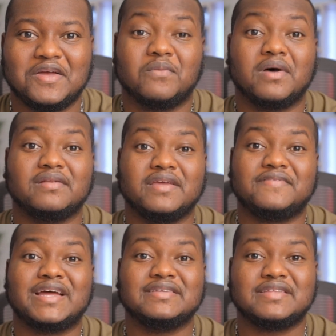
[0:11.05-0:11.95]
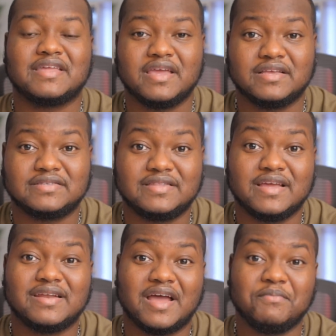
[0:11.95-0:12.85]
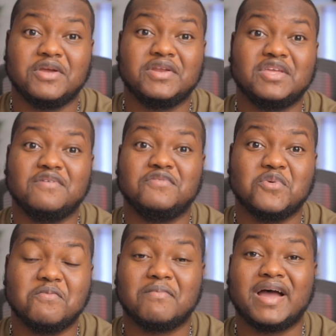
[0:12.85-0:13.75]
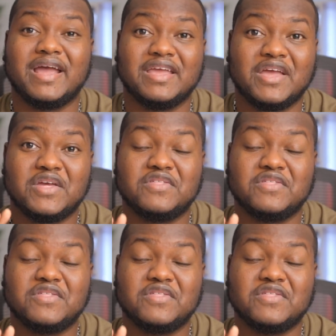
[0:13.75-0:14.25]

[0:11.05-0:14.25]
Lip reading: Well, if that is the case, then I'm here to give you my